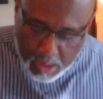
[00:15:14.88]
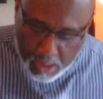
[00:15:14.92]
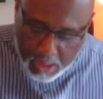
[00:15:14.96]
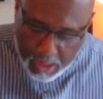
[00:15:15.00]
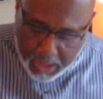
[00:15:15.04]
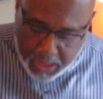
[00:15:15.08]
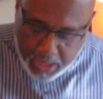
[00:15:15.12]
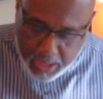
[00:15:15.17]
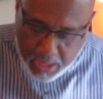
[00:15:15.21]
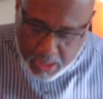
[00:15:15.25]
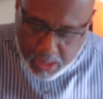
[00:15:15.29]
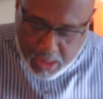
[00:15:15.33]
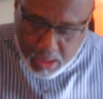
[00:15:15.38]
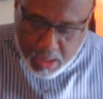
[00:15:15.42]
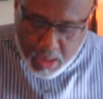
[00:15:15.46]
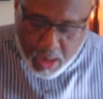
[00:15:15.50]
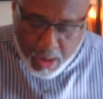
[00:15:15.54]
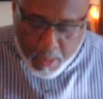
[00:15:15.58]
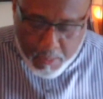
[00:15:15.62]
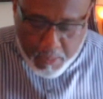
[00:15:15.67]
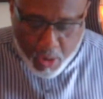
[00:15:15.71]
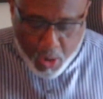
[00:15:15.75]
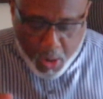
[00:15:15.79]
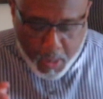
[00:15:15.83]

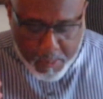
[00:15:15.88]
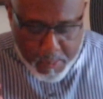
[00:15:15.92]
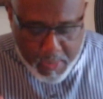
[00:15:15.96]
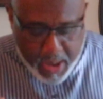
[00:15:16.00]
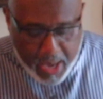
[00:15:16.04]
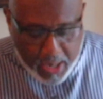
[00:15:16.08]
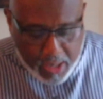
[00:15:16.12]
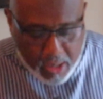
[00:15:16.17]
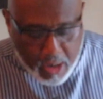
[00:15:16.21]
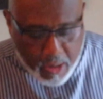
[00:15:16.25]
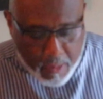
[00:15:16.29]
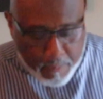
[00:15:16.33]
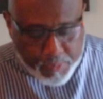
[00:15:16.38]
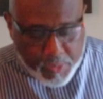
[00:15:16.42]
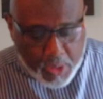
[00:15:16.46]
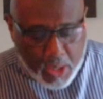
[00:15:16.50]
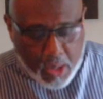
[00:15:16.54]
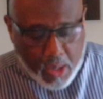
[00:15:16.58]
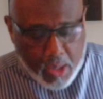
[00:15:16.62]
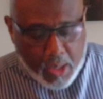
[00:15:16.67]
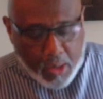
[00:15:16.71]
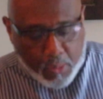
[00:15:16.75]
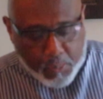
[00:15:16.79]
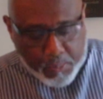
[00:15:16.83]
Income or makeup
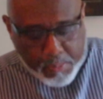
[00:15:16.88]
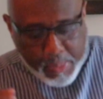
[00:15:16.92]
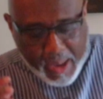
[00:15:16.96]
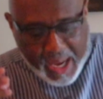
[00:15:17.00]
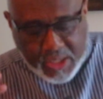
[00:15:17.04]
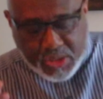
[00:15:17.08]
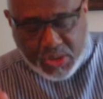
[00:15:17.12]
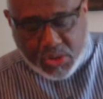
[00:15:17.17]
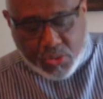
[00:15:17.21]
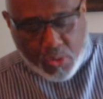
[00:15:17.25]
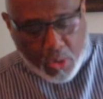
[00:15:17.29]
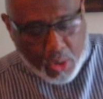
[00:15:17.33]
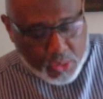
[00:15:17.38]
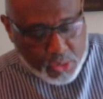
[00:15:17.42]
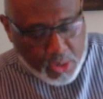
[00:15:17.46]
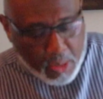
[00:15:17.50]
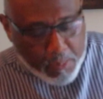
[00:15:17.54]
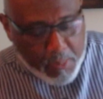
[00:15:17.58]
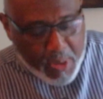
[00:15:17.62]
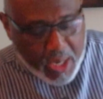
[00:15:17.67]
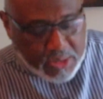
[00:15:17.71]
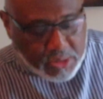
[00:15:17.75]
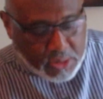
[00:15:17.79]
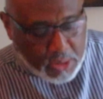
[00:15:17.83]
based on
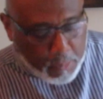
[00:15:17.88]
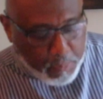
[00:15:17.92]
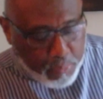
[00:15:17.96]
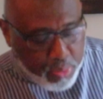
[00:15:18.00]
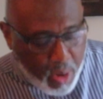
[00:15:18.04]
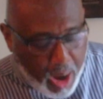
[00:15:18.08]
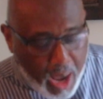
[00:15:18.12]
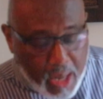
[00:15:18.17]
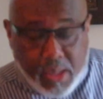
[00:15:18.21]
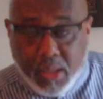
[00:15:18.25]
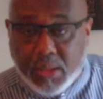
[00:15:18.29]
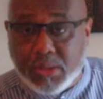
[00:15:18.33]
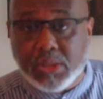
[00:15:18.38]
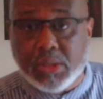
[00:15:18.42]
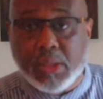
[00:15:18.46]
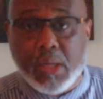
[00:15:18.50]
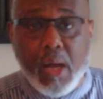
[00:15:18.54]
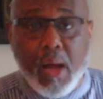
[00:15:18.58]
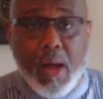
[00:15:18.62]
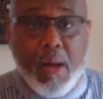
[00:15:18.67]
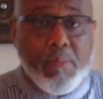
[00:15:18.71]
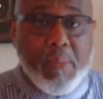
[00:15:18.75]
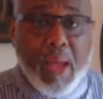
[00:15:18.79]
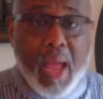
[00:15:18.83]
domestic products
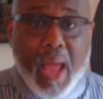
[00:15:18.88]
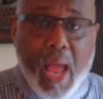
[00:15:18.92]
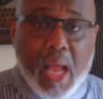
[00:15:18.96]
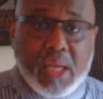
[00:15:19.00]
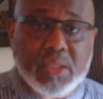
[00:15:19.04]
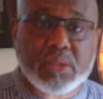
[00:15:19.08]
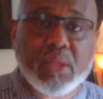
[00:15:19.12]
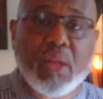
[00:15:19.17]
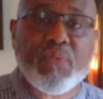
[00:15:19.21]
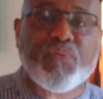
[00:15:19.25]
come actually